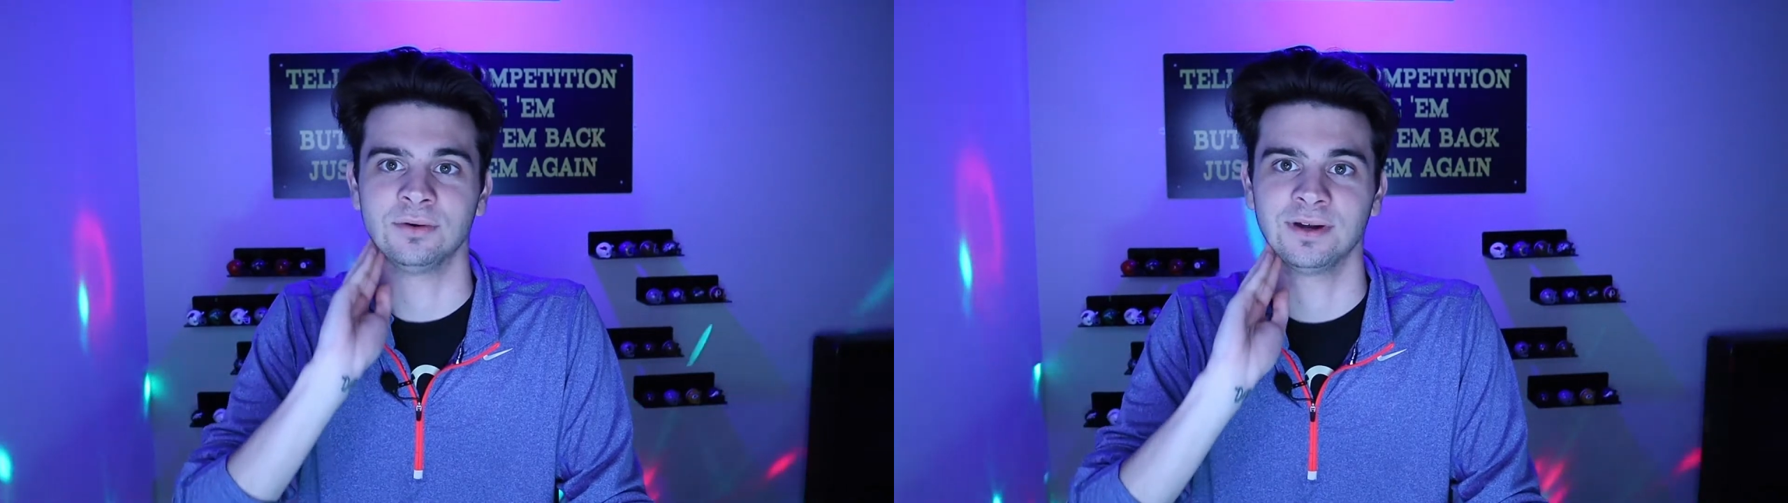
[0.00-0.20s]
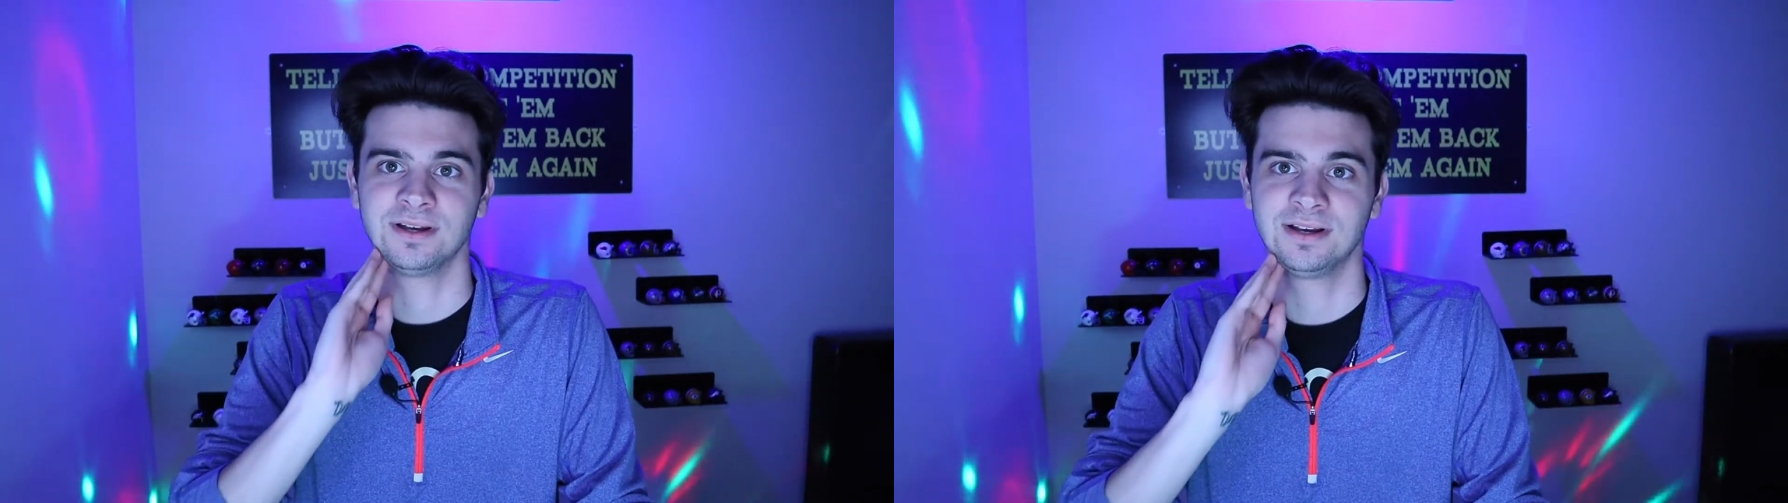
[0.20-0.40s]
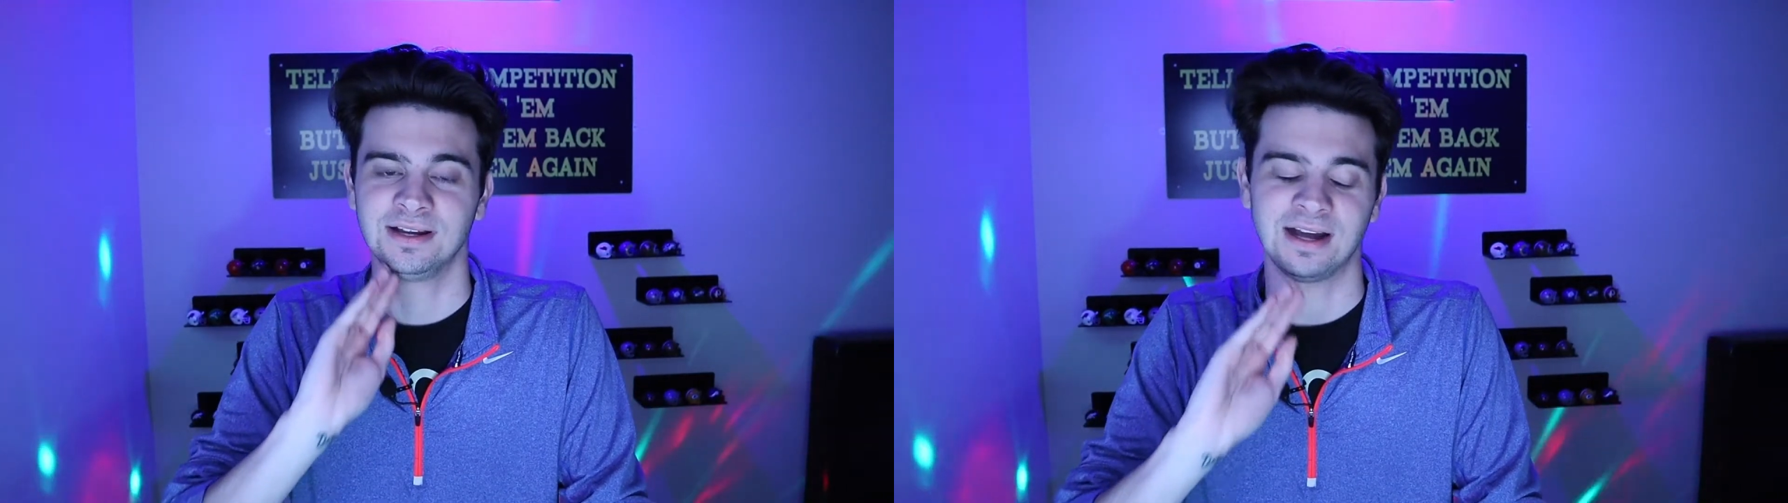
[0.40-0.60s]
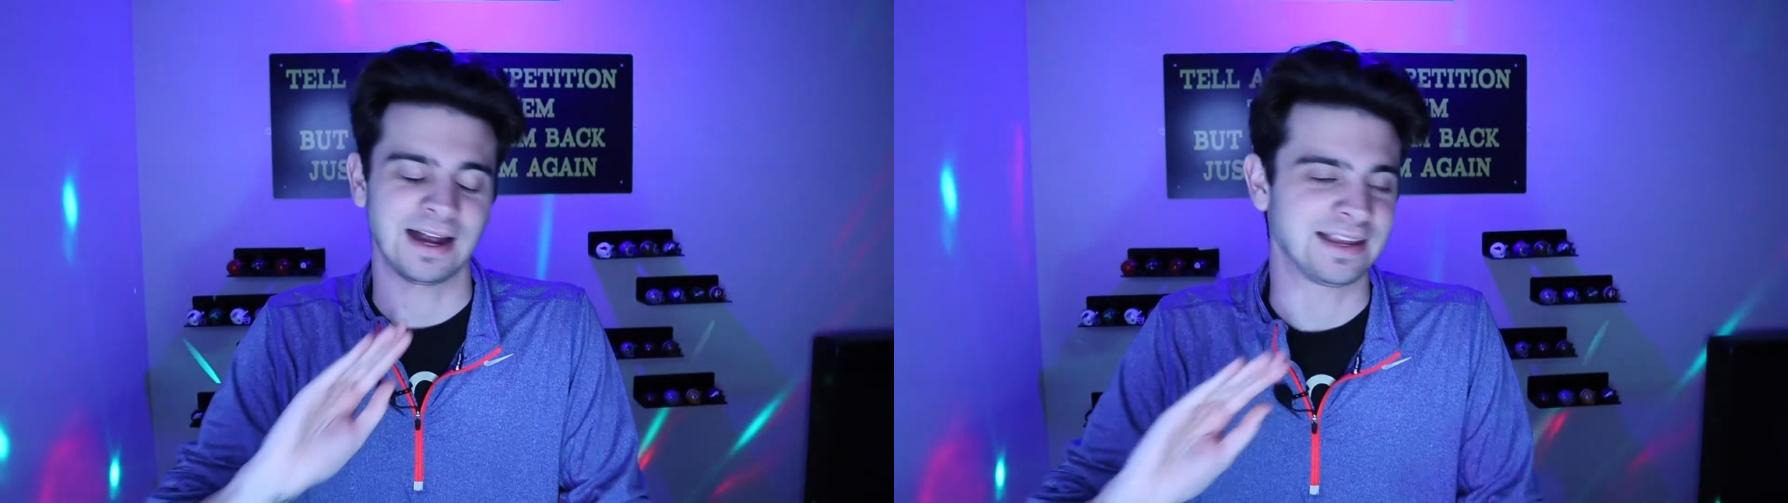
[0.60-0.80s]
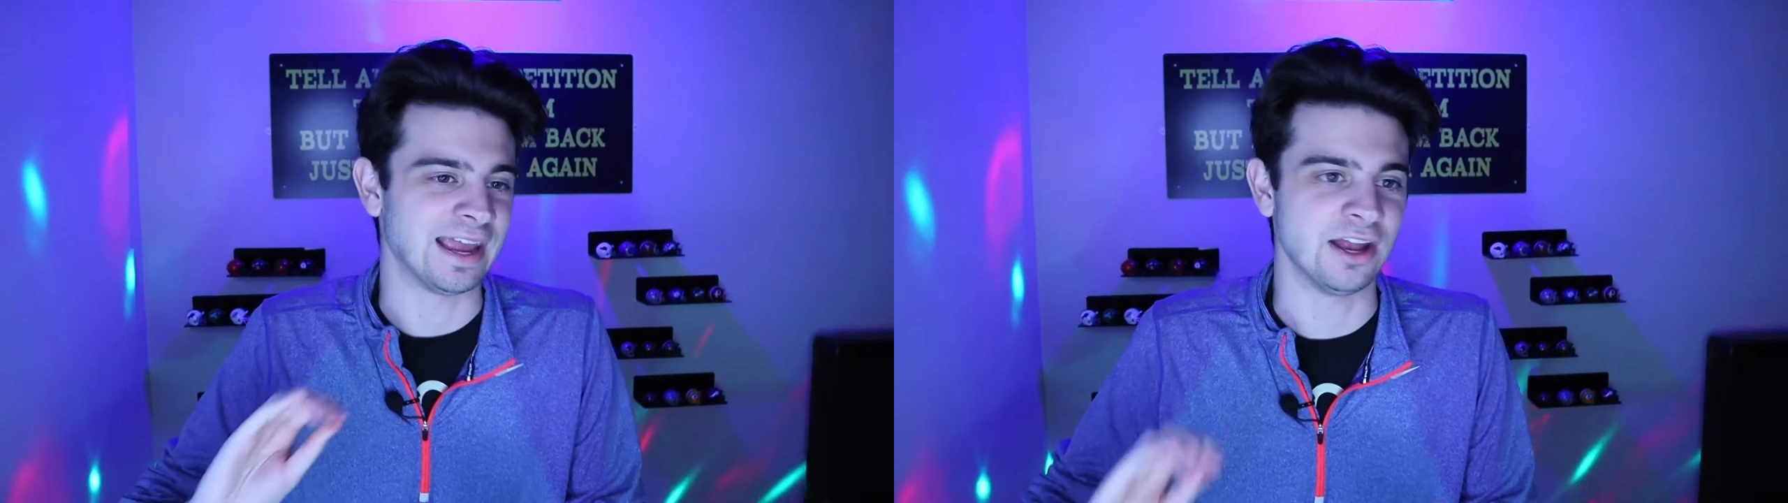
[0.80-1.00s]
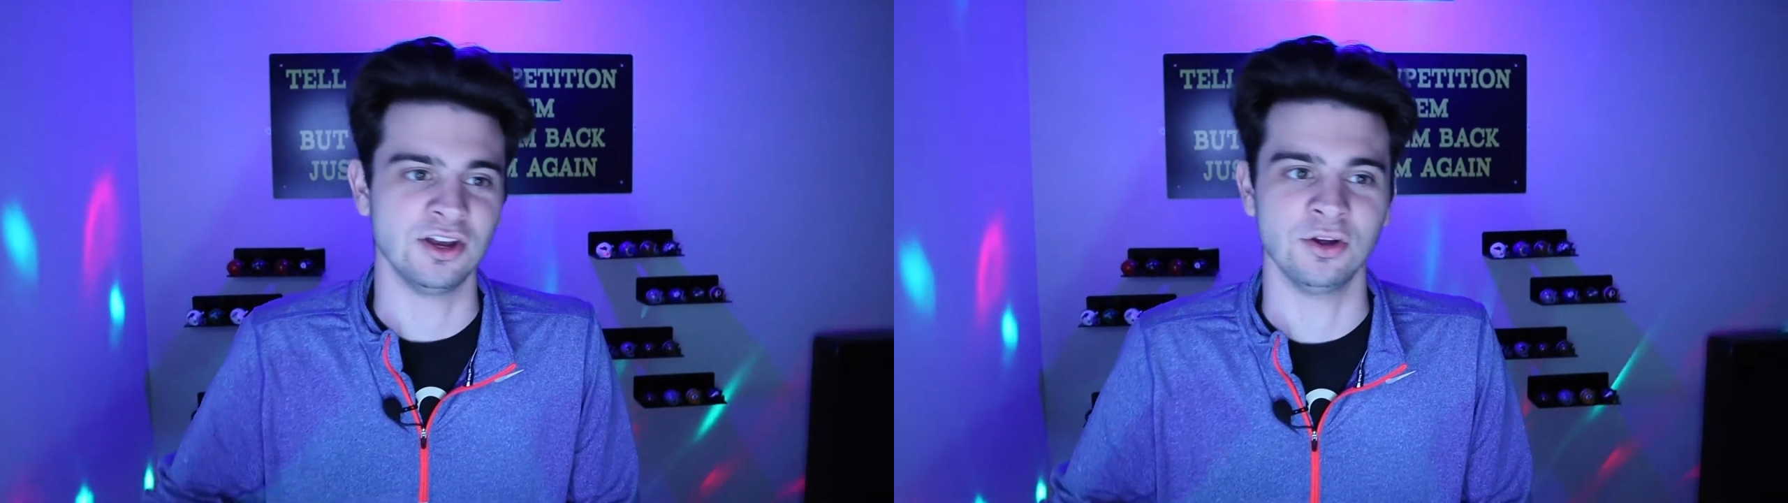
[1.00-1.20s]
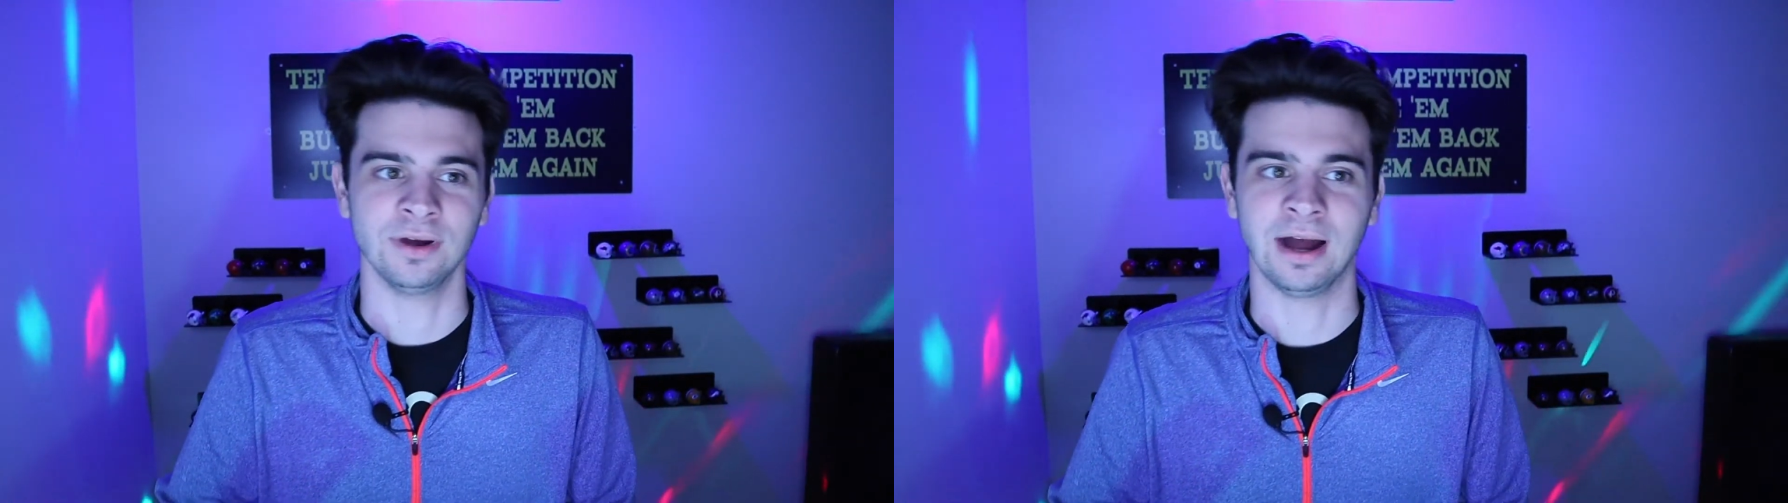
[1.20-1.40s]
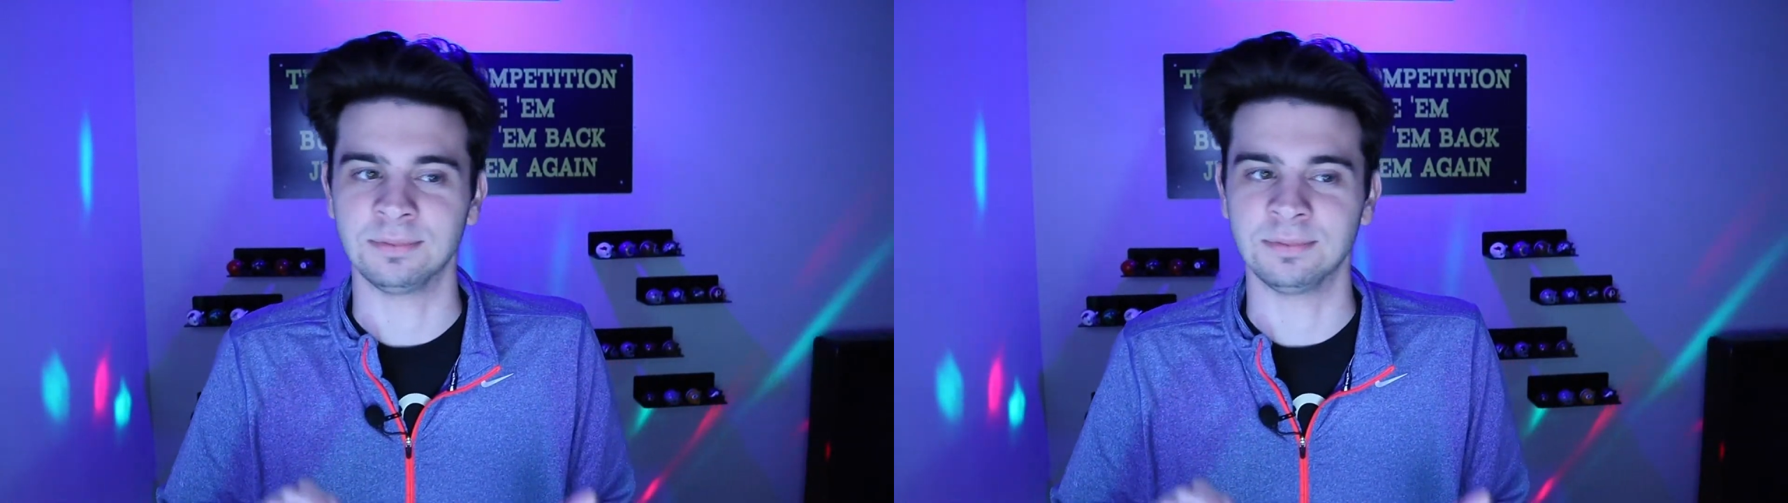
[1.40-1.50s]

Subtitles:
do it. I can't do it.